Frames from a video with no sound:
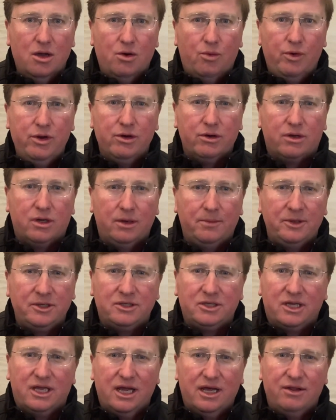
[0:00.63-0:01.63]
We are coming
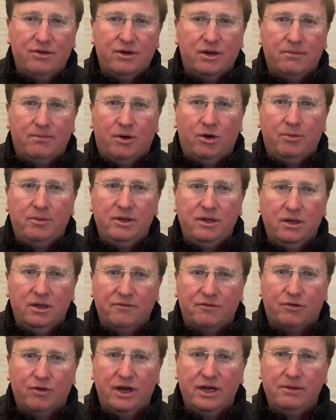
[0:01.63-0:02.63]
together at a moment
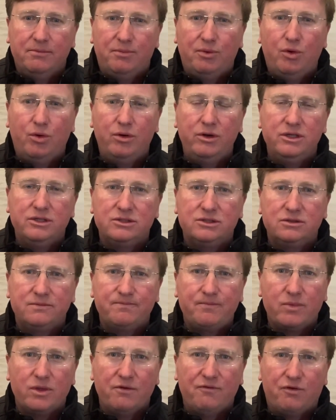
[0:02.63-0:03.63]
of great importance
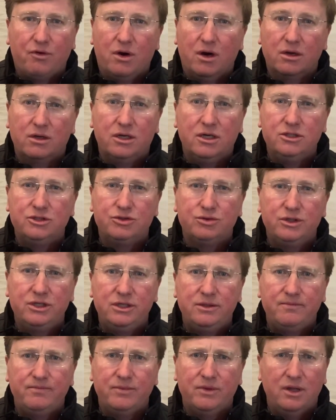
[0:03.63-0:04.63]
for our
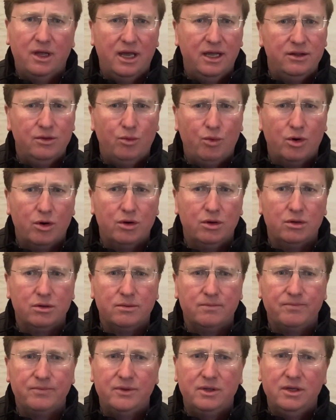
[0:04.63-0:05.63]
country and the
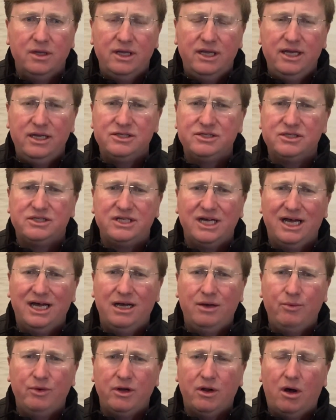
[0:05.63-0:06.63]
world. It is a
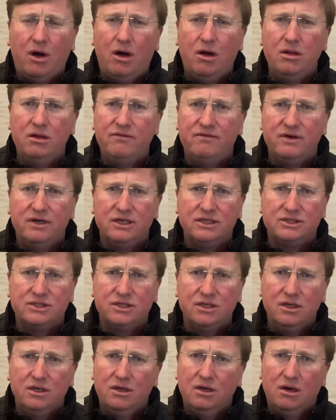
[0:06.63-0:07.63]
time when all of us
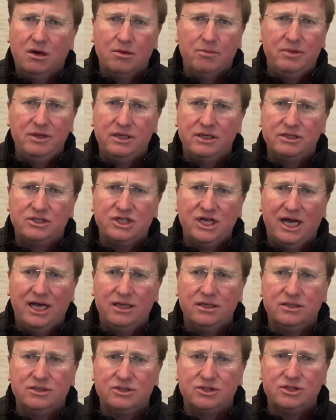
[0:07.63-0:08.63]
are being
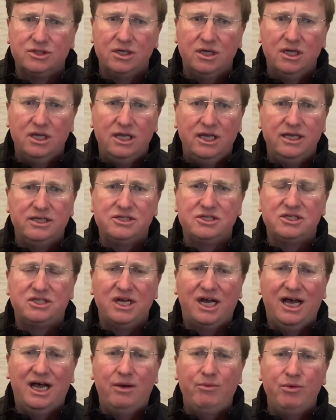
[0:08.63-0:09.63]
challenged. It is a
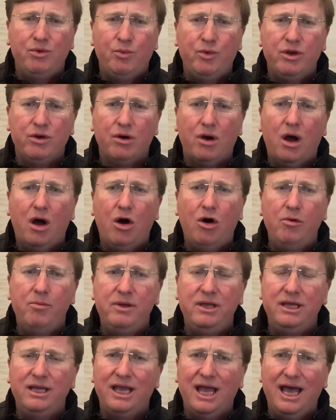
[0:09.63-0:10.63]
time when we are all
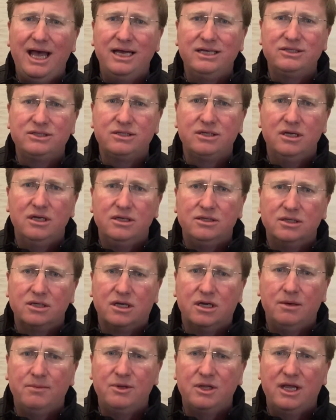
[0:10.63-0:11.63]
being asked to
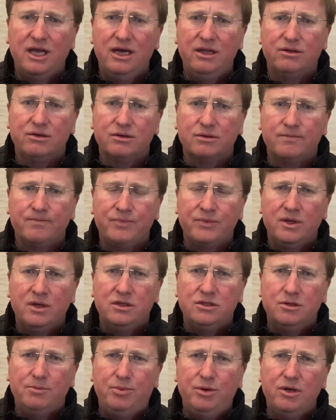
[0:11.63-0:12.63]
come together,
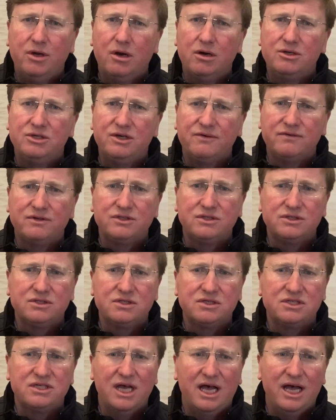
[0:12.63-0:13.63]
to put our differences
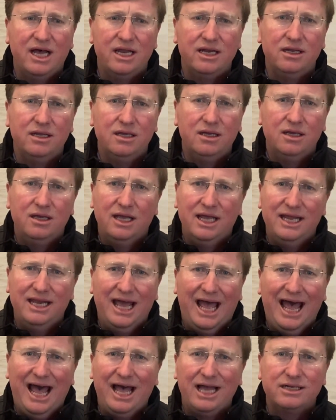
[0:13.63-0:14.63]
aside and
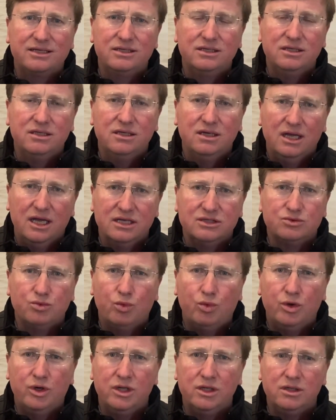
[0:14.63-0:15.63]
act as
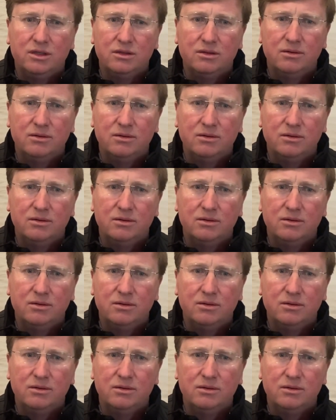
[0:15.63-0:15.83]
one.